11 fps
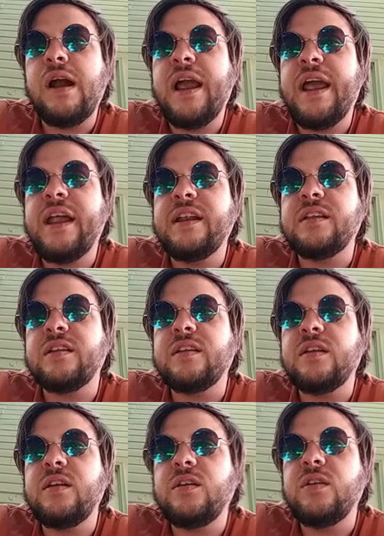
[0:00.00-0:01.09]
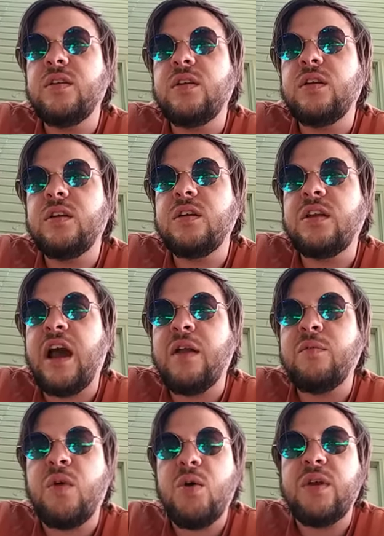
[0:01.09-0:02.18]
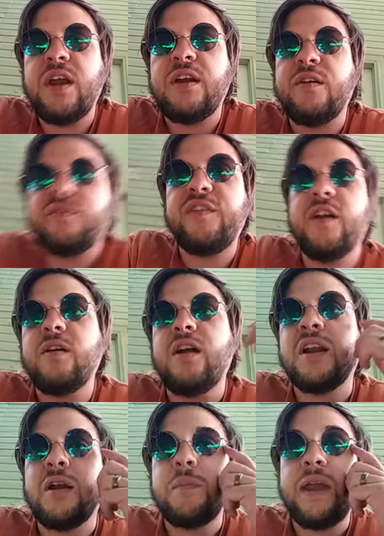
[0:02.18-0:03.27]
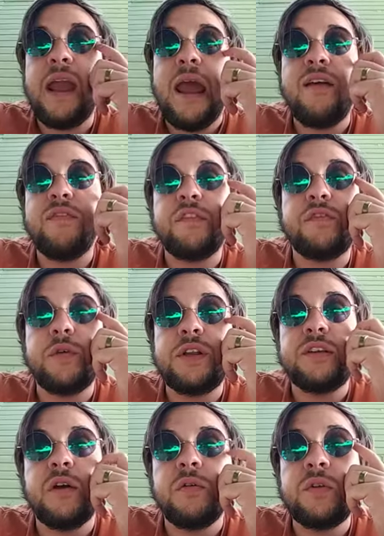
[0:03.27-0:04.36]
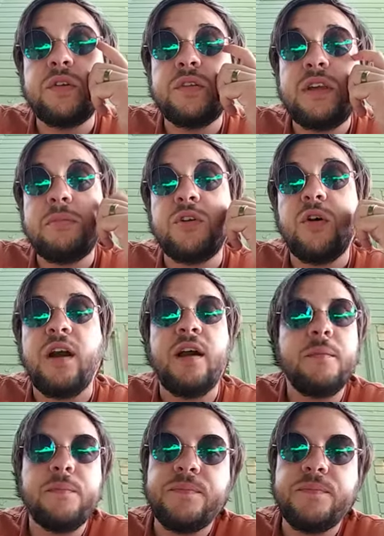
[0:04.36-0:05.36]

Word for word: and God won't interfere on our behalf if we don't keep Torah.